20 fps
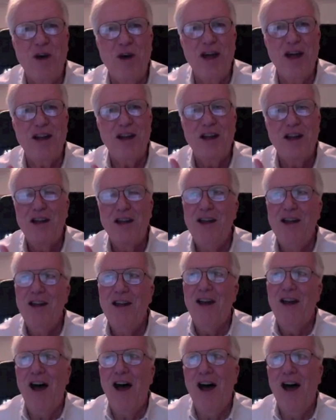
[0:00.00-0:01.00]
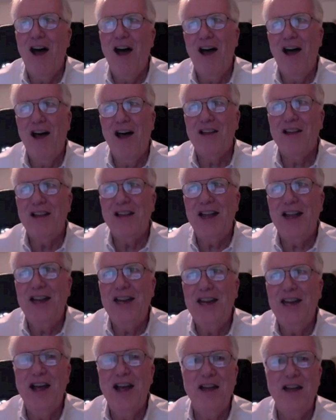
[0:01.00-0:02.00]
what
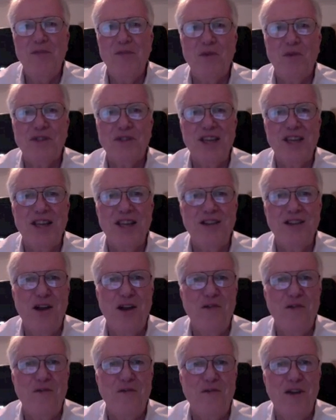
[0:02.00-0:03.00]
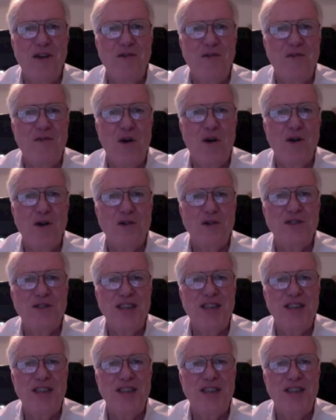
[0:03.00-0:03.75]
99% of the photos